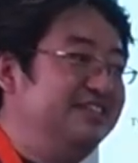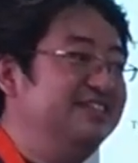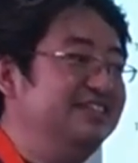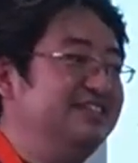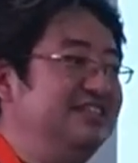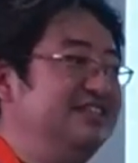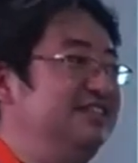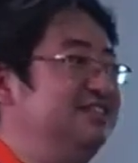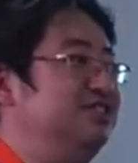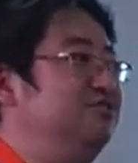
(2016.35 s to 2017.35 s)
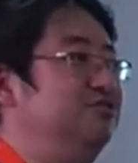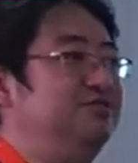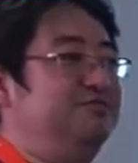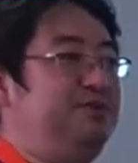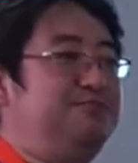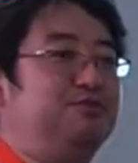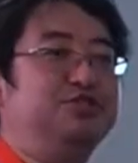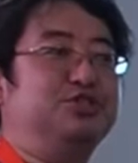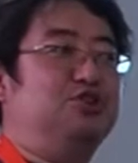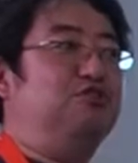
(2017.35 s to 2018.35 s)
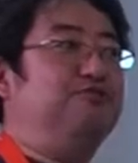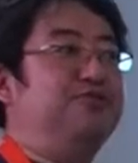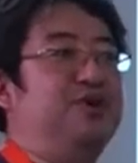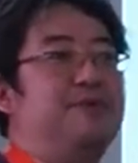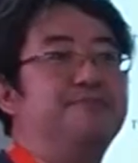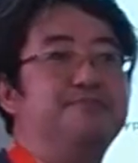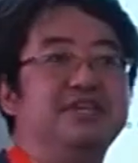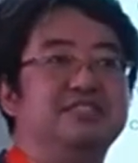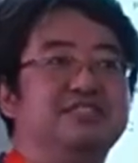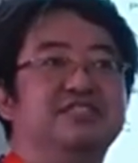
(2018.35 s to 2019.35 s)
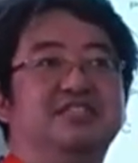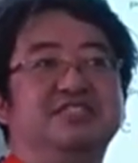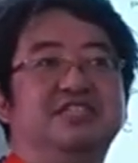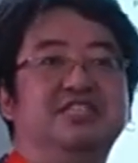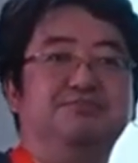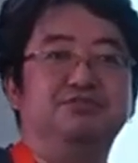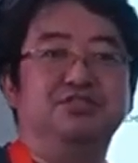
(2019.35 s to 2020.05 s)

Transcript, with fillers: So people's overlap makes the designing process better.